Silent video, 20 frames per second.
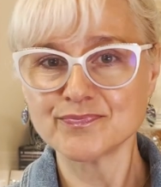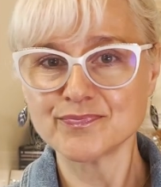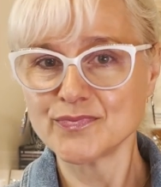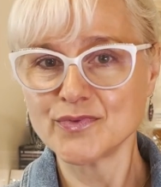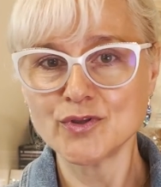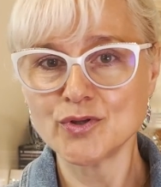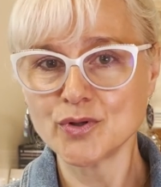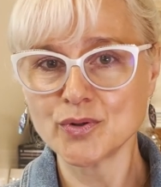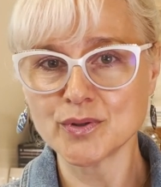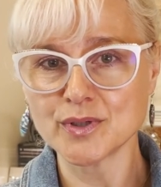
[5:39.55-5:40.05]

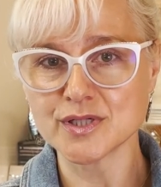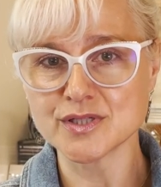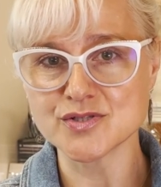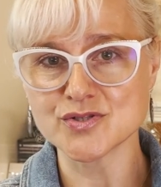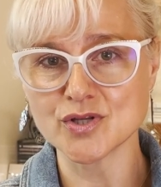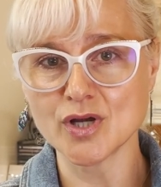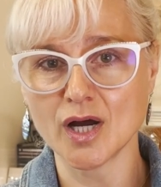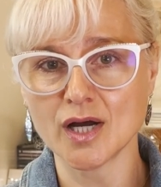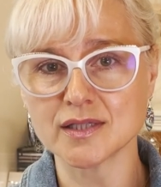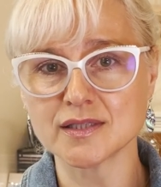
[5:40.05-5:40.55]
No, it is
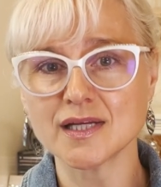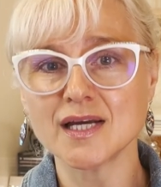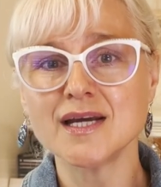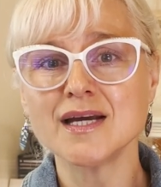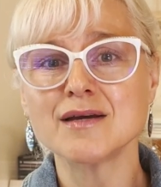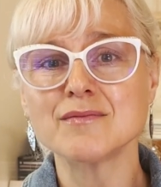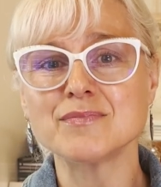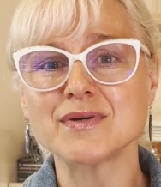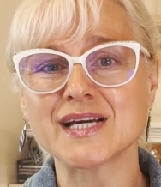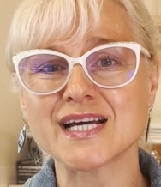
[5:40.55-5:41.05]
not,
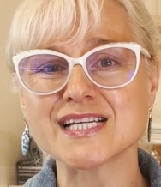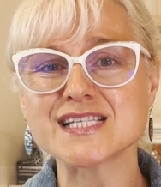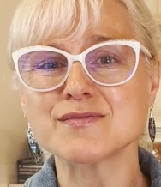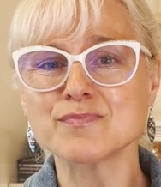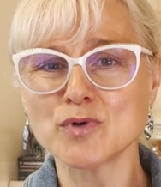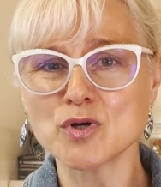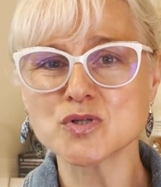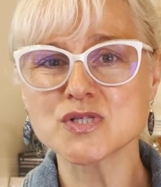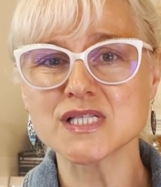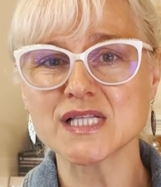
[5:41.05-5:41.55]
because
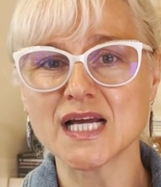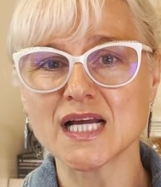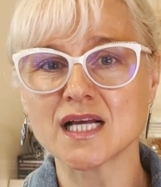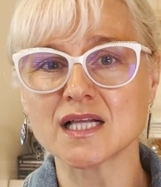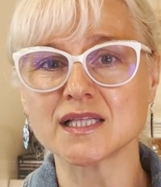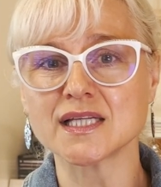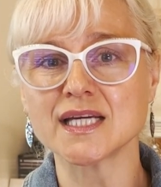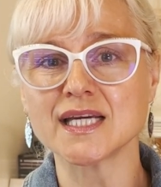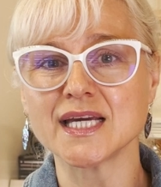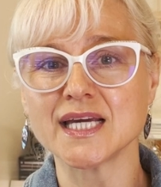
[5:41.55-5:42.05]
most
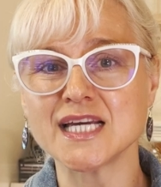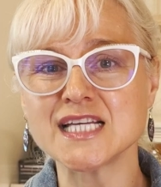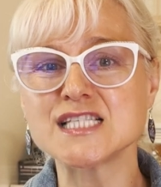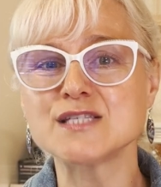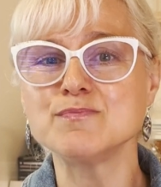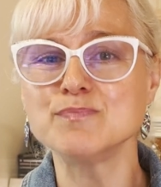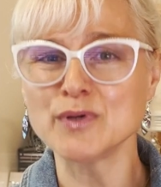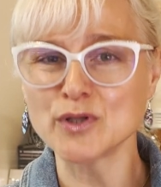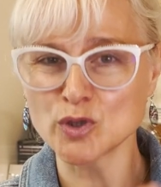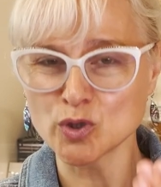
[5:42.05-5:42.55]
likely it's
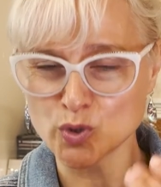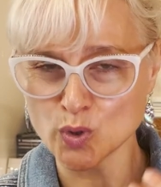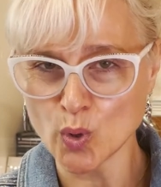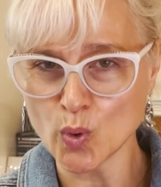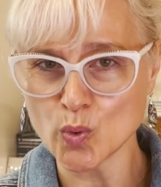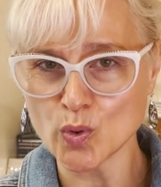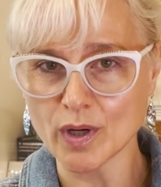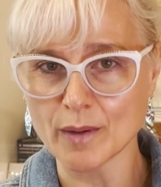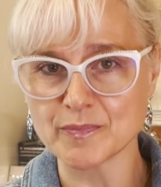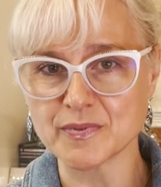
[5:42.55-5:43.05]

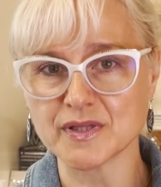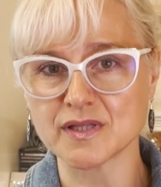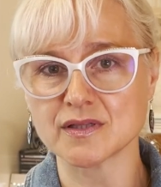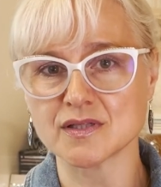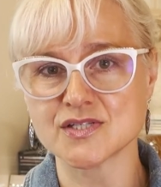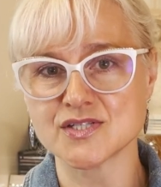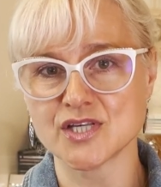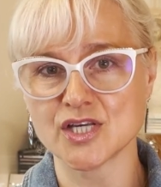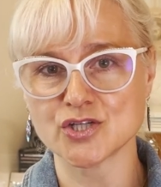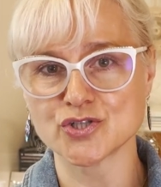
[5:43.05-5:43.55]
below
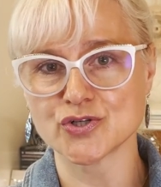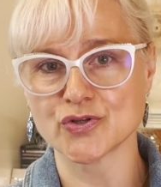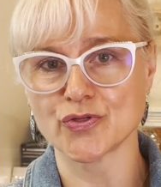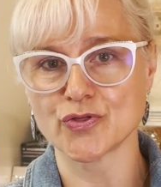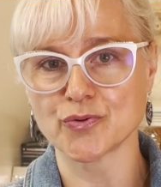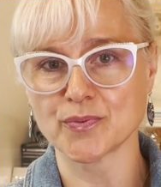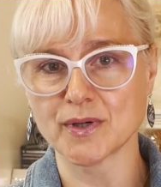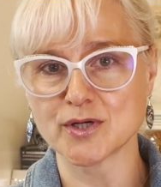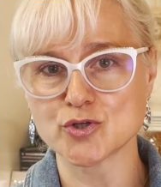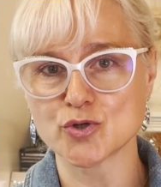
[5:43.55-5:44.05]
capitalization
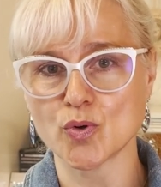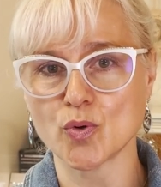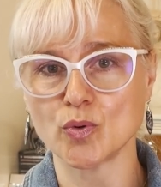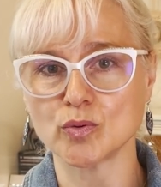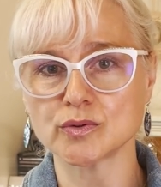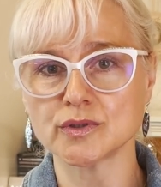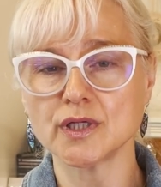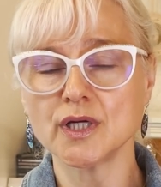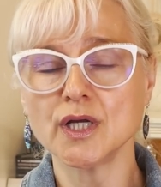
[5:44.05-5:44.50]
threshold.